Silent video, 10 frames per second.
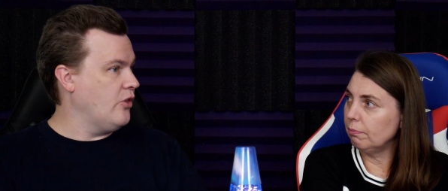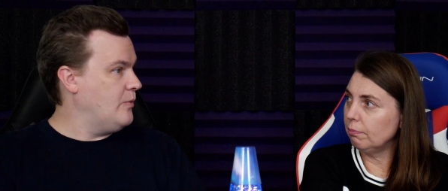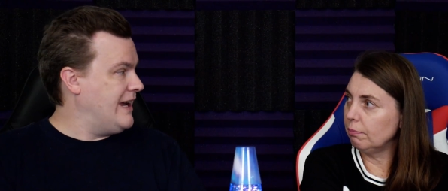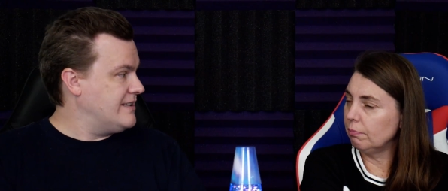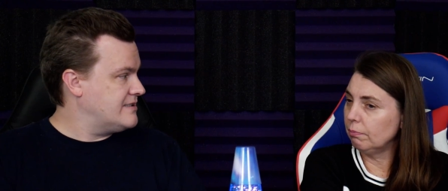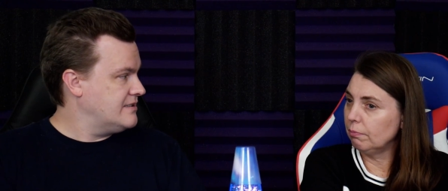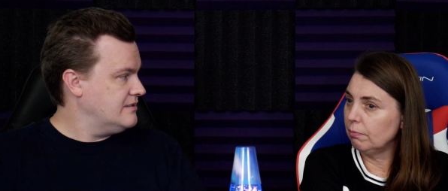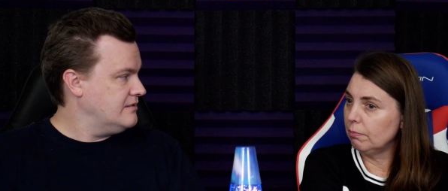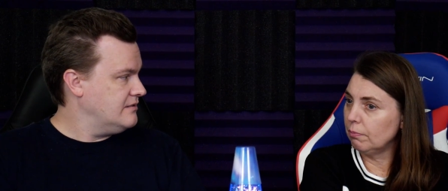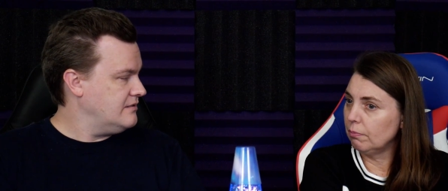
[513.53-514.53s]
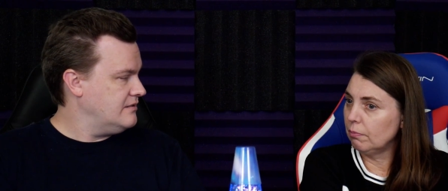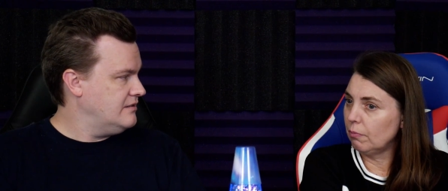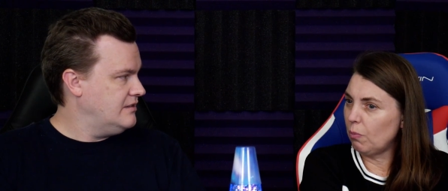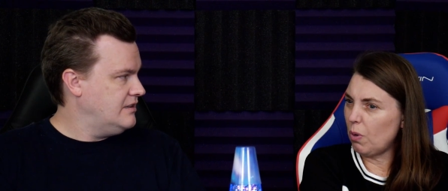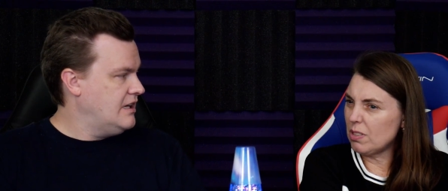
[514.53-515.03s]
Speaker 1: the ways.
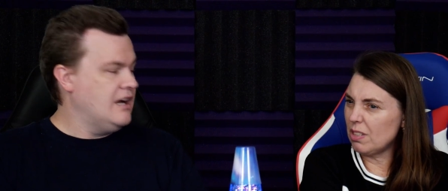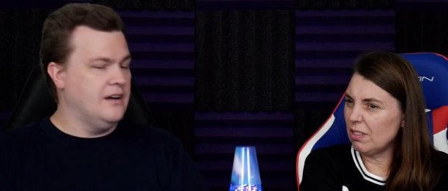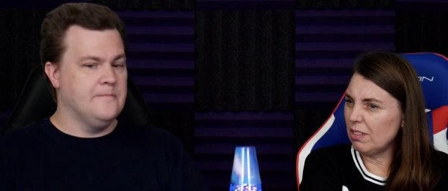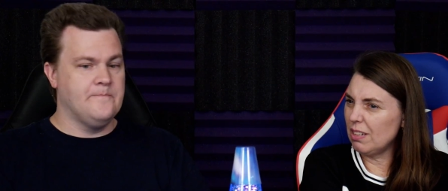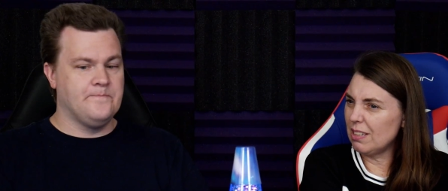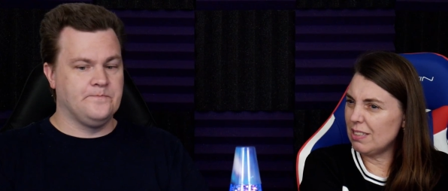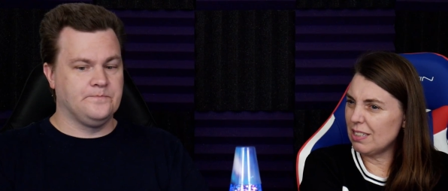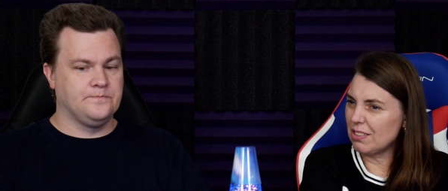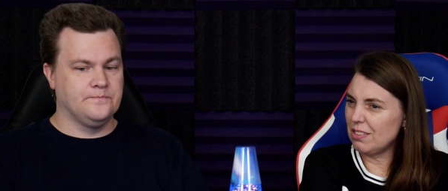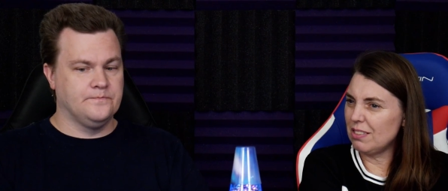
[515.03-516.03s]
Speaker 2: Why is it only got an R T X thirty